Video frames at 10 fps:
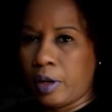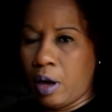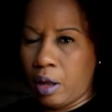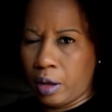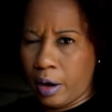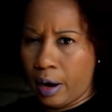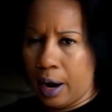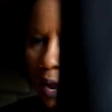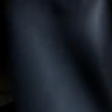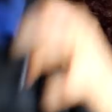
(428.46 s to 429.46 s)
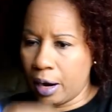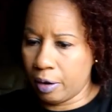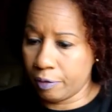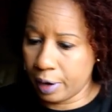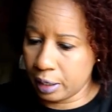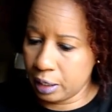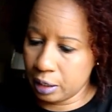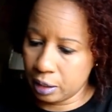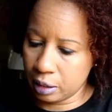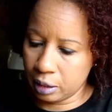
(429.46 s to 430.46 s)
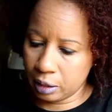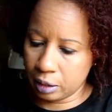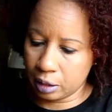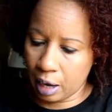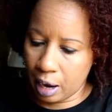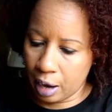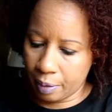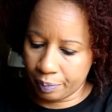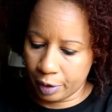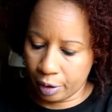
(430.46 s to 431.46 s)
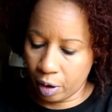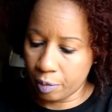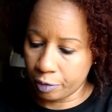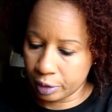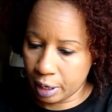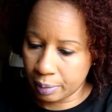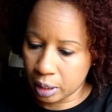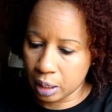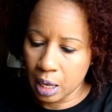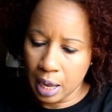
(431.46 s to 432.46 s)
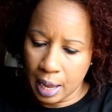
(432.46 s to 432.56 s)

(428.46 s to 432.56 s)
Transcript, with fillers: the color and I love Adidas. Um, they're comfortable.